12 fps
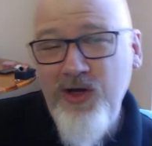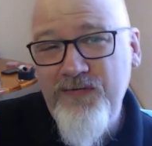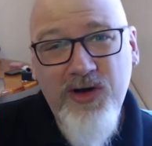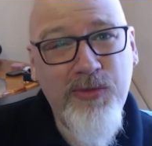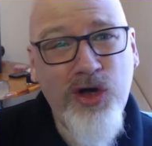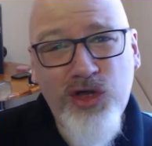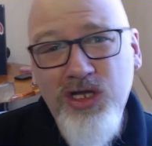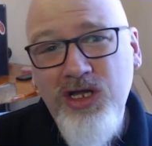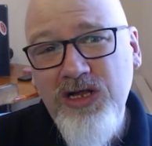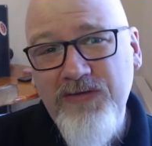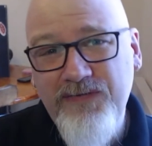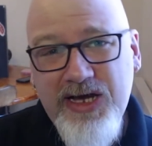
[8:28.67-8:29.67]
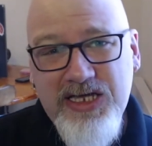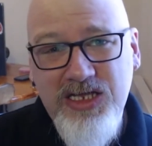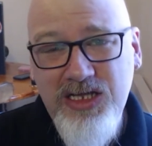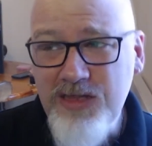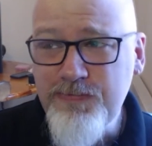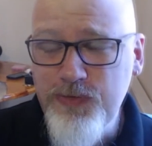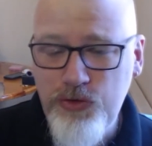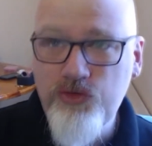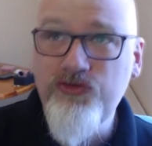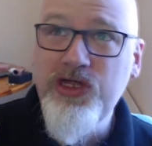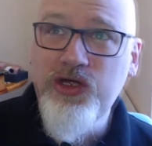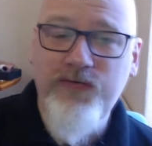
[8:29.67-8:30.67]
For a mouth-to-lung device, it does
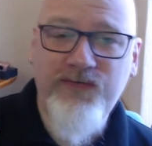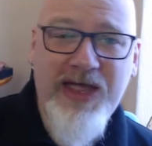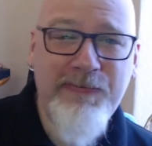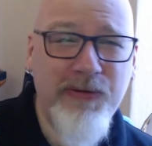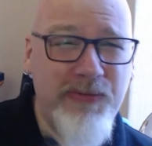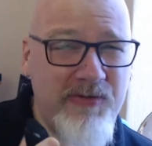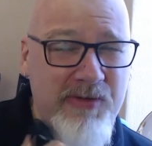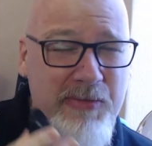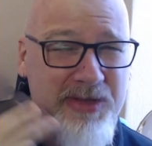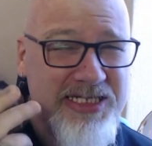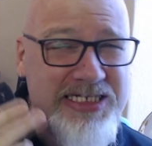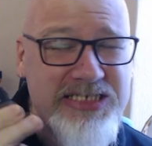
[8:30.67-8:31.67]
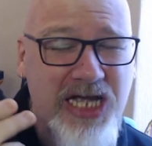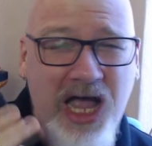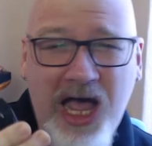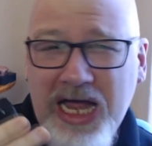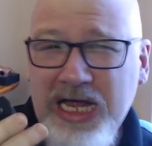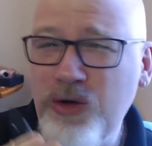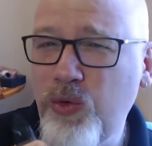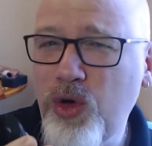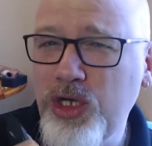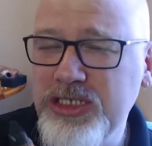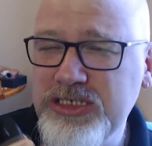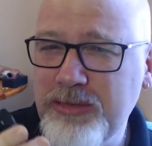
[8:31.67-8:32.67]
produce really good vapour, but remember, these are
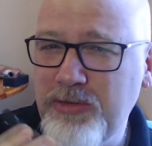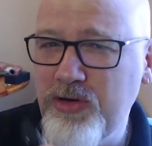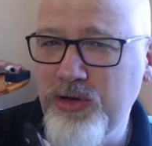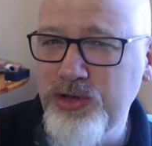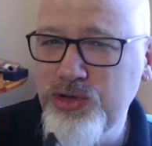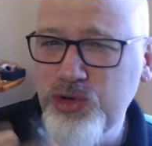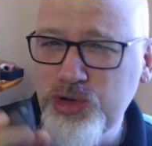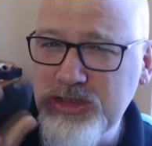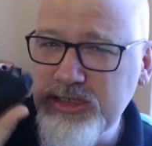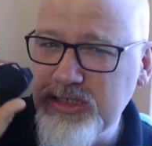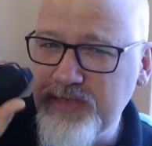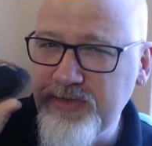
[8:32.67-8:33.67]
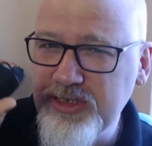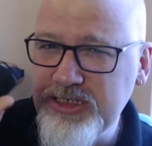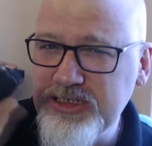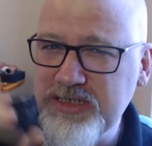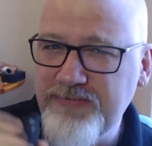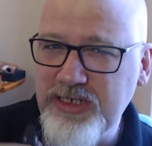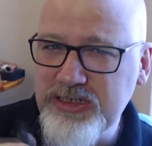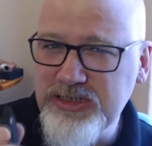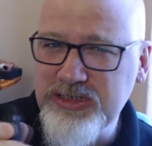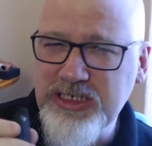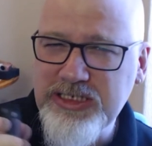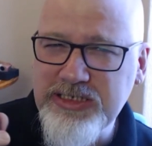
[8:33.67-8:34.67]
high-quality American juices that are in these
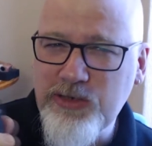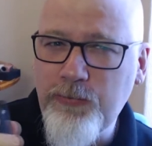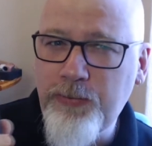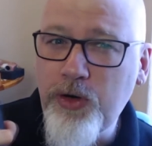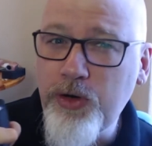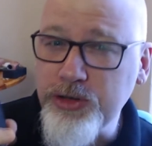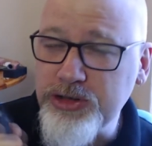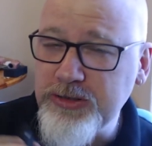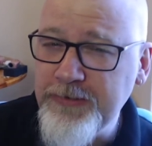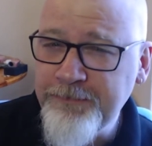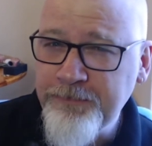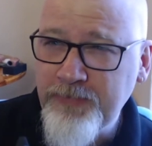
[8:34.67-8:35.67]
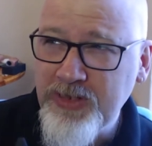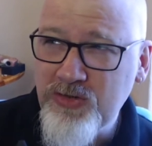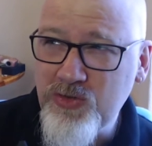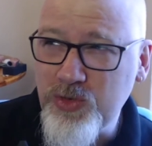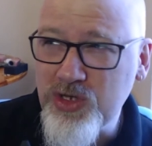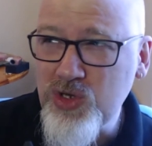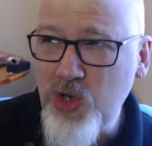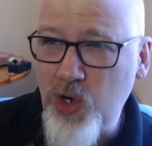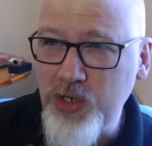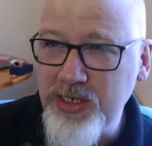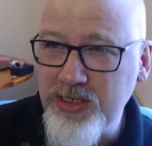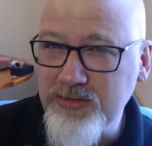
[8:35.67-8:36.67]
devices, in these little pods. So it's
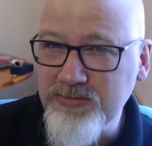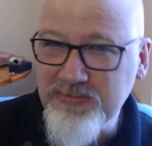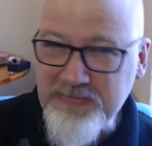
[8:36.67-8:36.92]
not your...